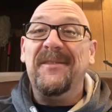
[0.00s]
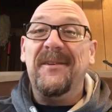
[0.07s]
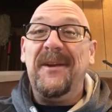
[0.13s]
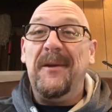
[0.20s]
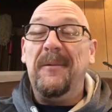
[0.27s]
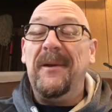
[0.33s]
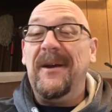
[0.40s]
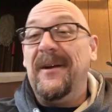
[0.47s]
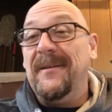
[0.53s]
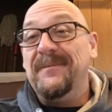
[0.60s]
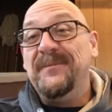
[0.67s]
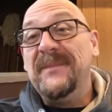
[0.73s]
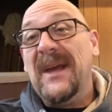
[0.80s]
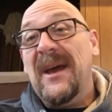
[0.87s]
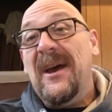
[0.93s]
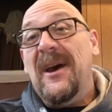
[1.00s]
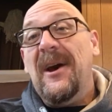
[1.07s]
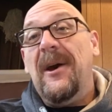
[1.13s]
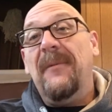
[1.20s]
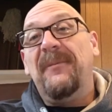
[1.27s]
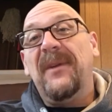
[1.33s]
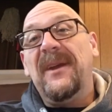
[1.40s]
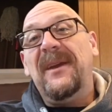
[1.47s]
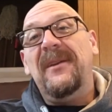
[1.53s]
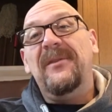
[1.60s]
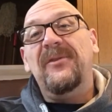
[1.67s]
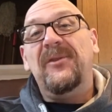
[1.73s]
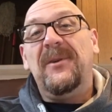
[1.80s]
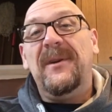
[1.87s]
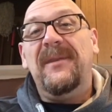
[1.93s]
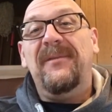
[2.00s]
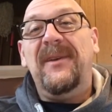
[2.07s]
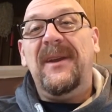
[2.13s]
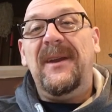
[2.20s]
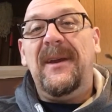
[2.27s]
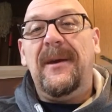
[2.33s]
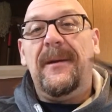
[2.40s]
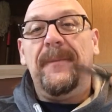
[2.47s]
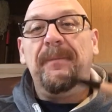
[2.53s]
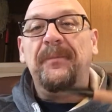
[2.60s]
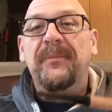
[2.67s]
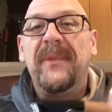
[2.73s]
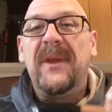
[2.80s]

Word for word: So here we are. Hopefully you enjoyed the video.